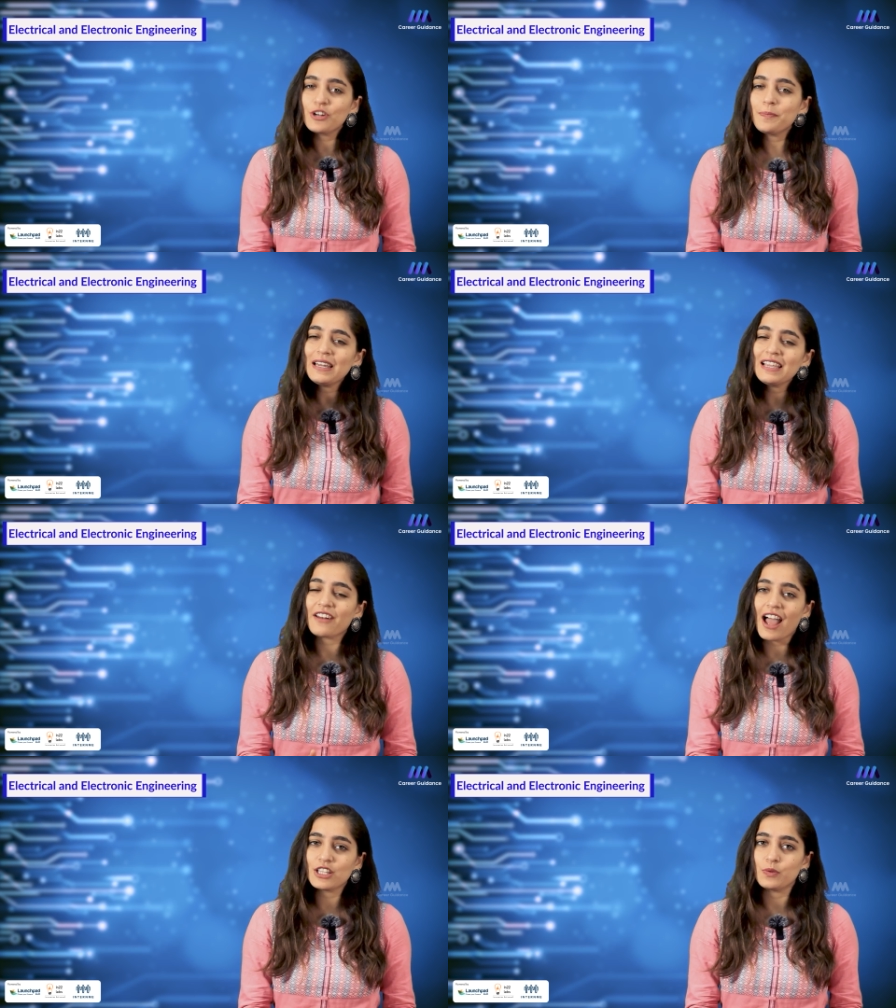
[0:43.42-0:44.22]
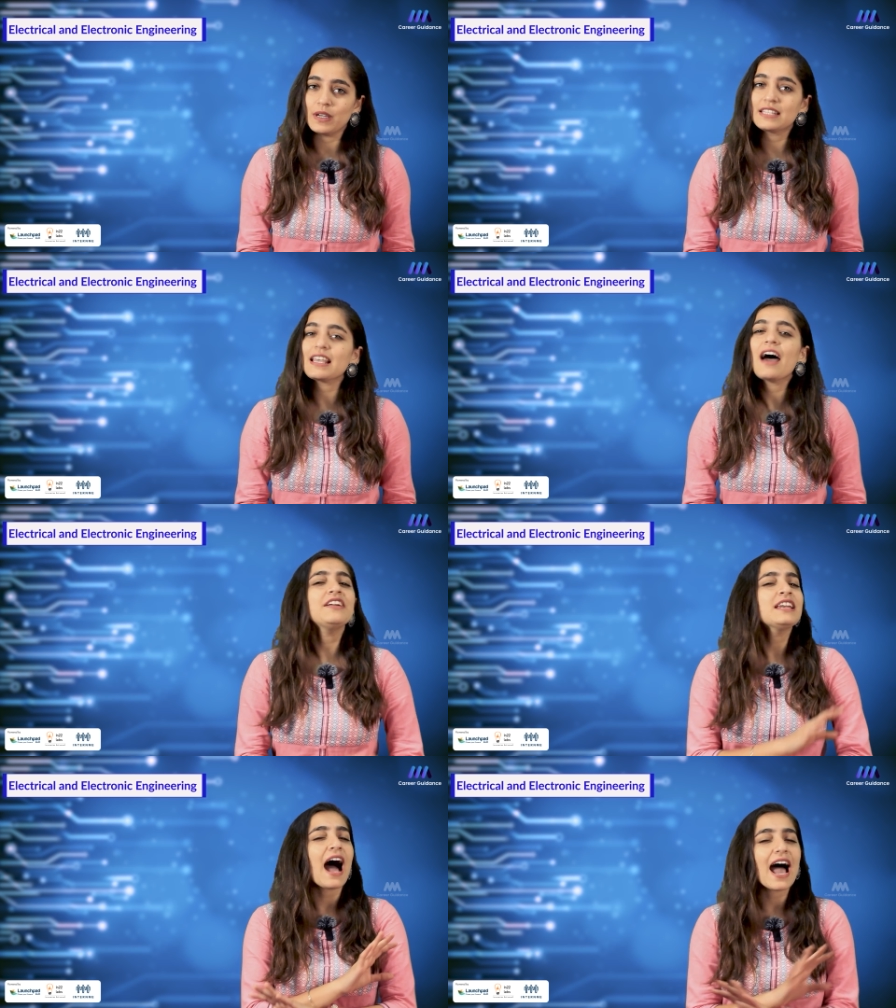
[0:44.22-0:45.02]
EEE graduates
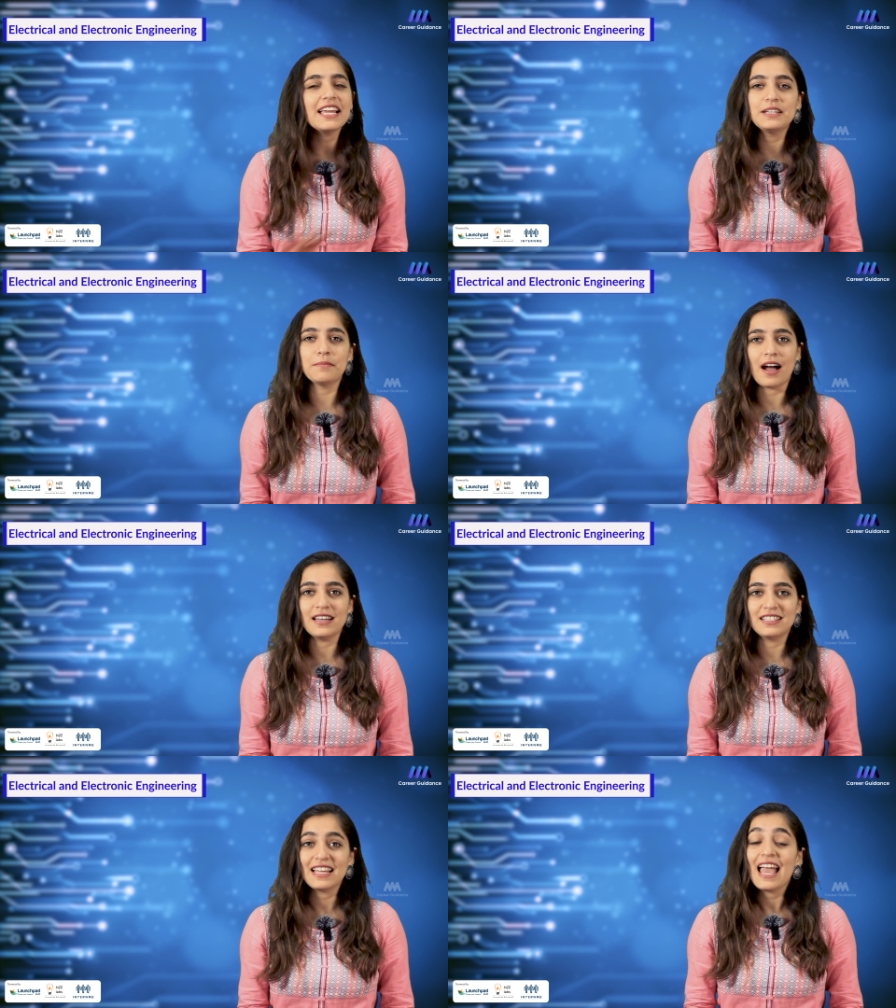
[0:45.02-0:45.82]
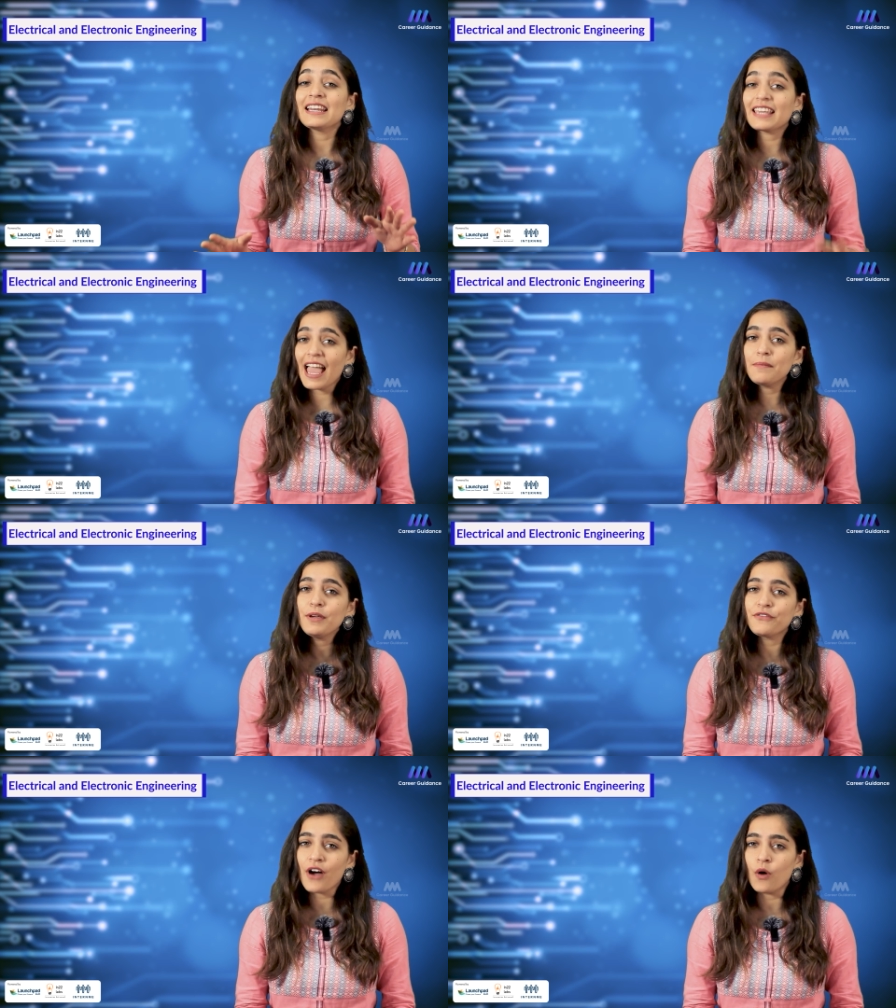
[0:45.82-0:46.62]
are in high demand and can
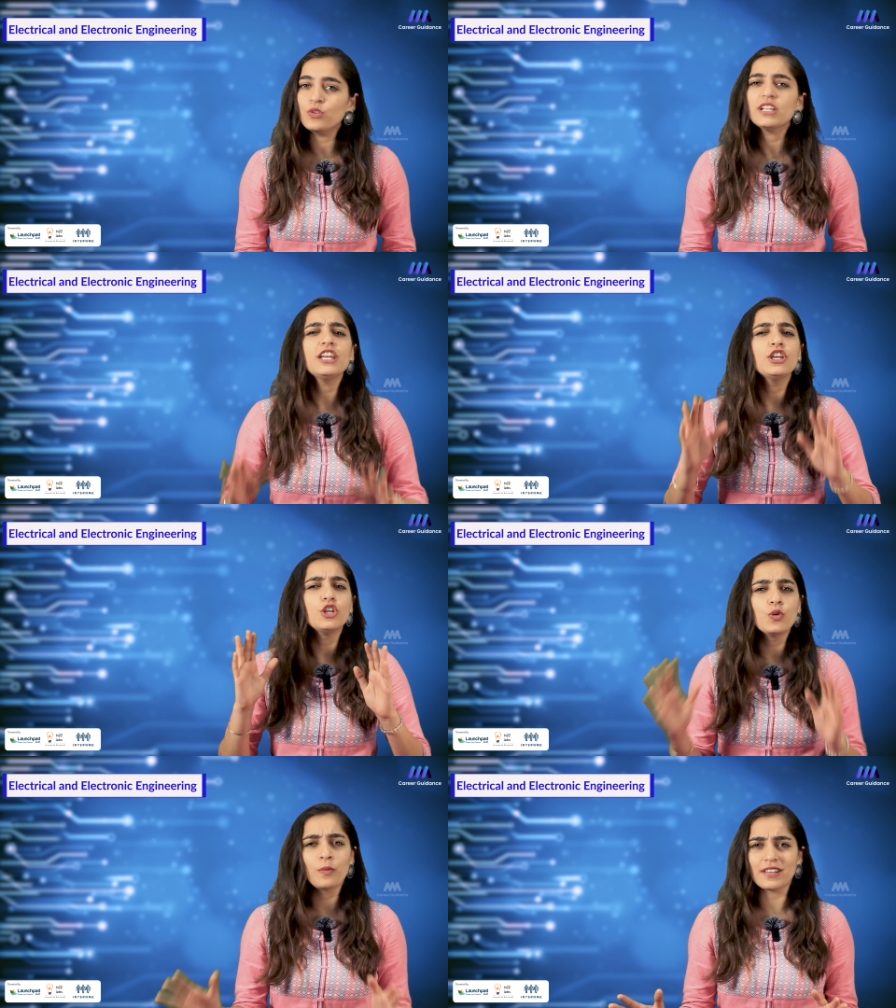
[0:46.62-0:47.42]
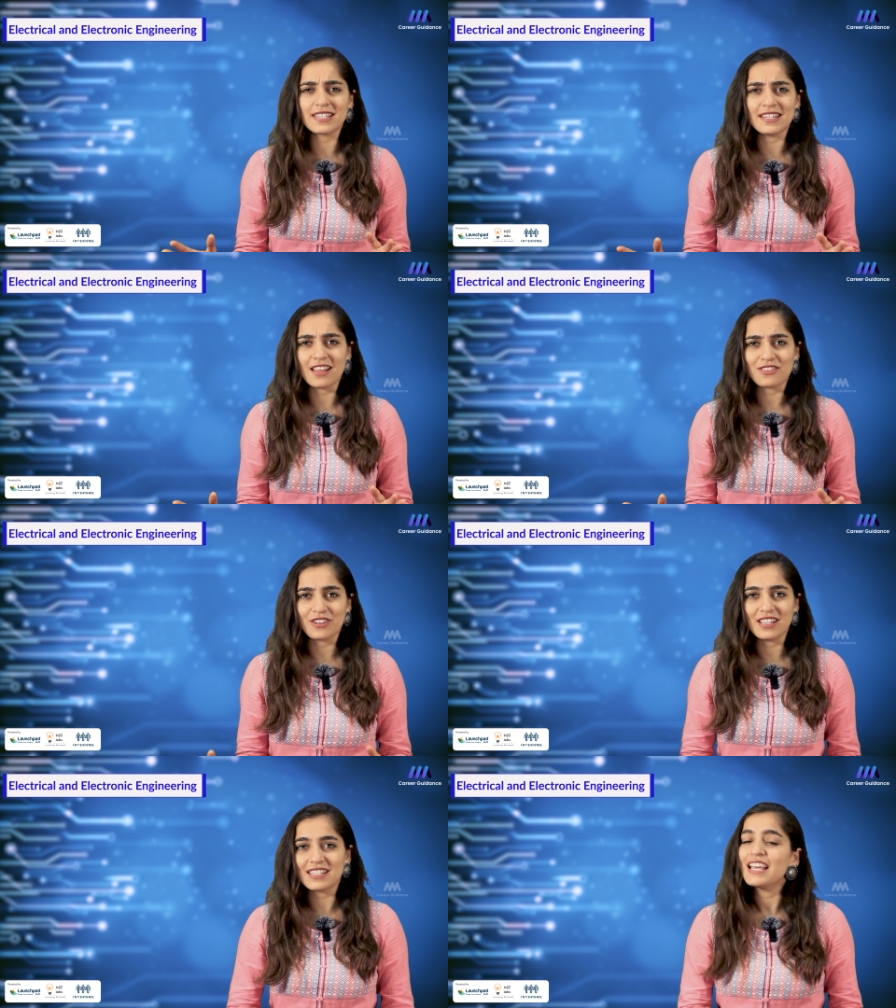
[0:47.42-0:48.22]
be found in numerous
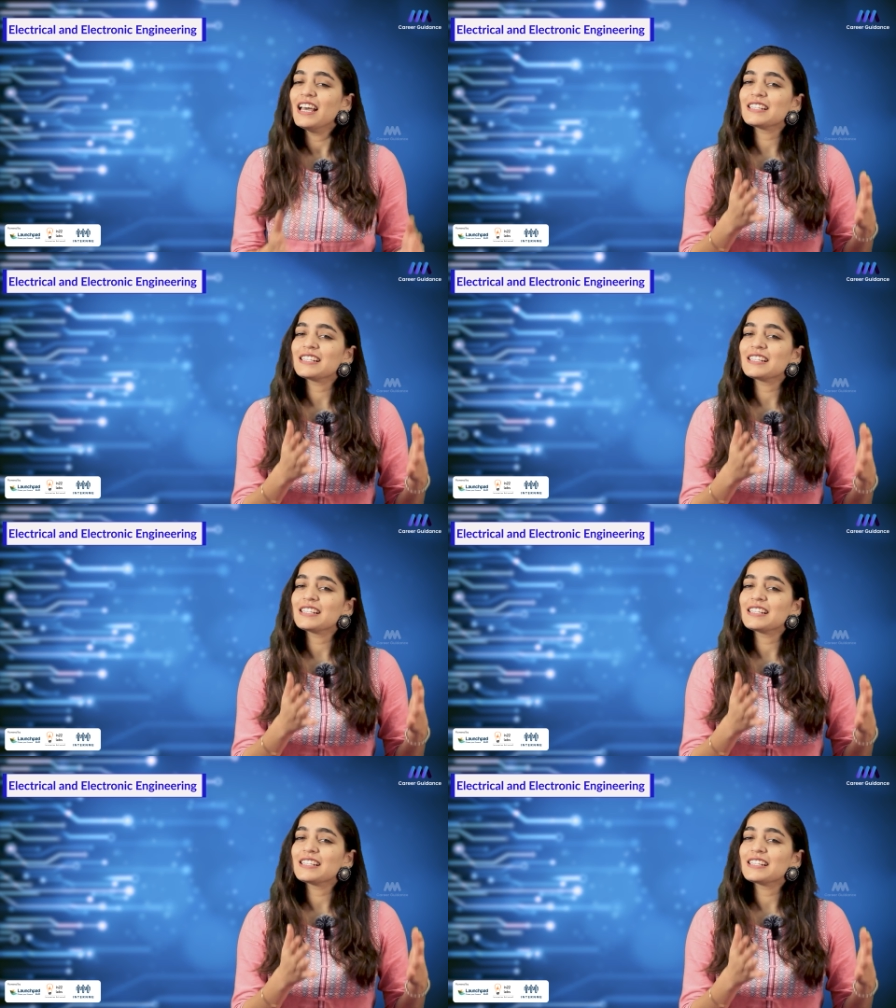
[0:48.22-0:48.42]
industries.